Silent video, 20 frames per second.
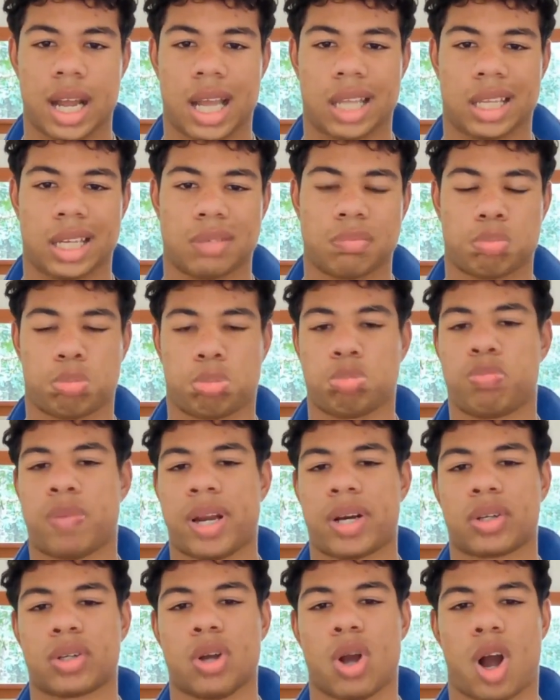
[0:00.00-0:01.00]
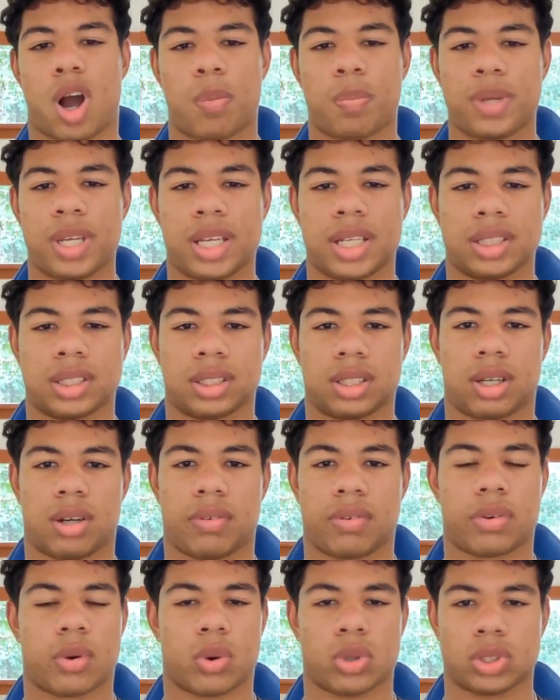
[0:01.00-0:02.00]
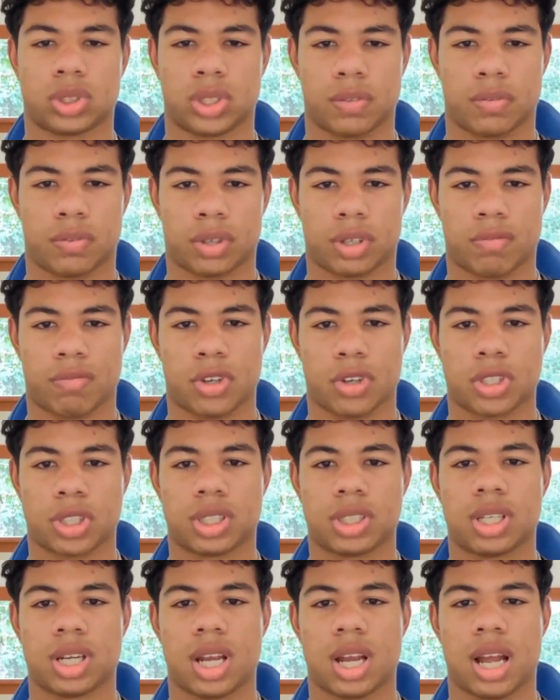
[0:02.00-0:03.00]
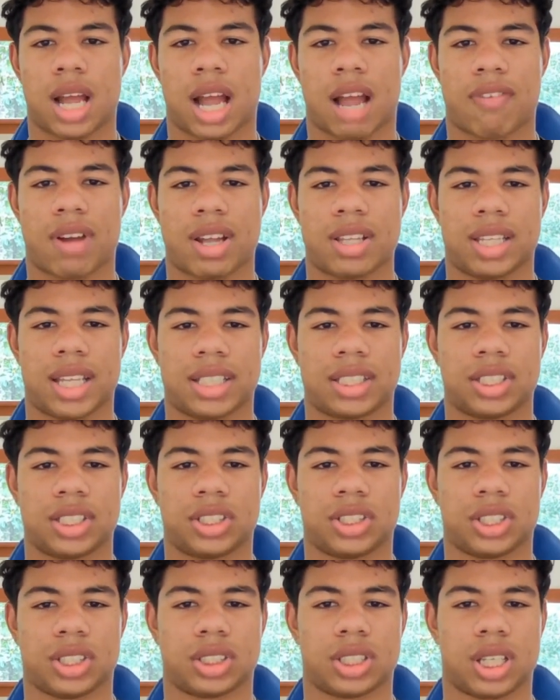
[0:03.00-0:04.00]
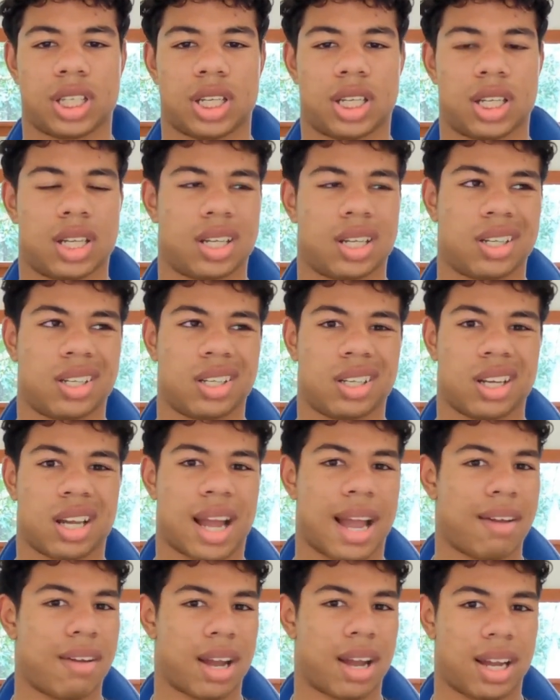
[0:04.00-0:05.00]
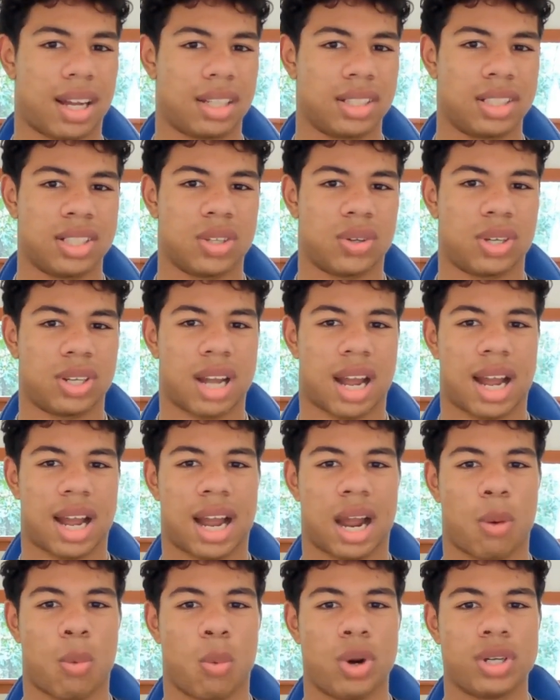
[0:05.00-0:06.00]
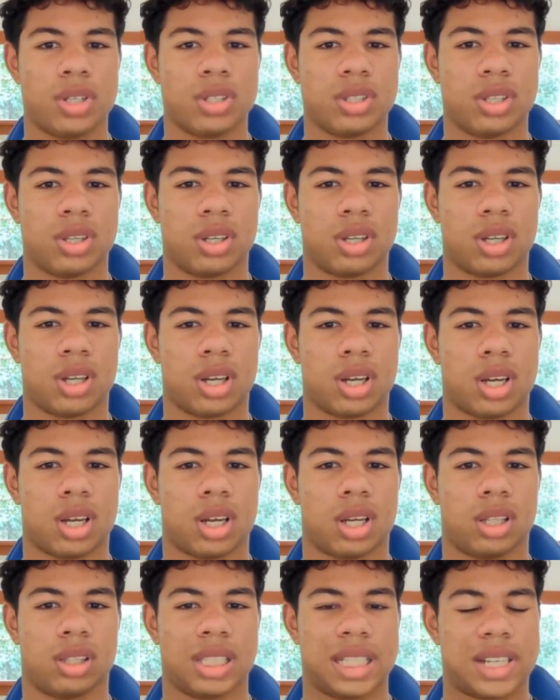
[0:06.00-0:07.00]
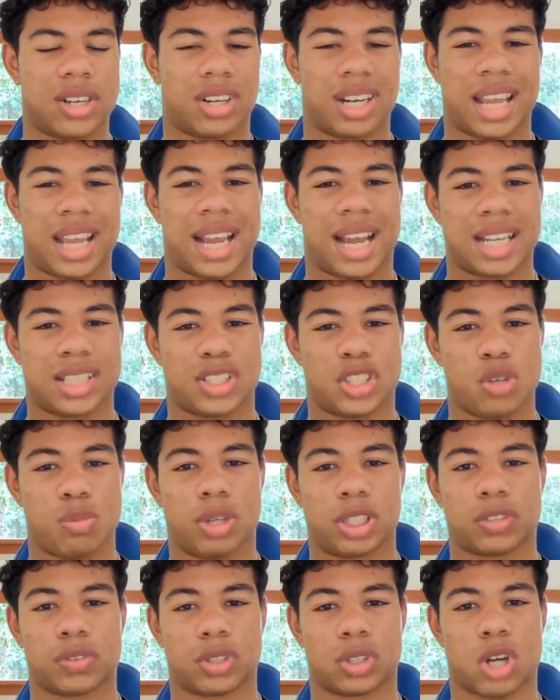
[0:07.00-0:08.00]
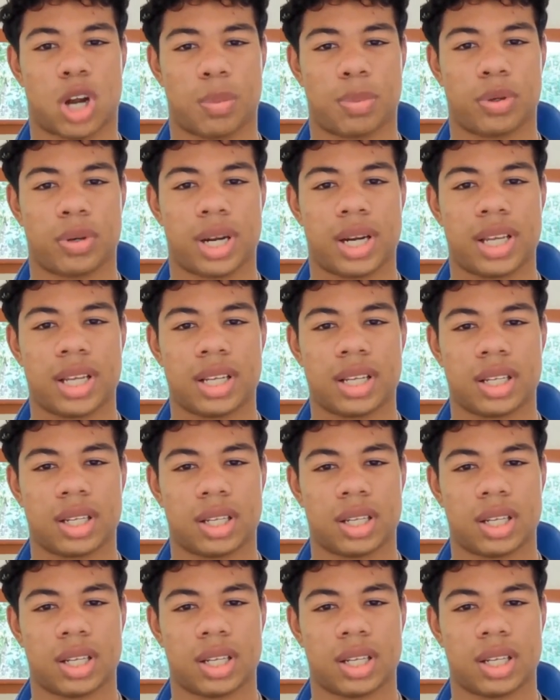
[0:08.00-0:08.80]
And then better copy is of course good for conversion. I find this is just I wouldn't lean on AI too much for copywriting.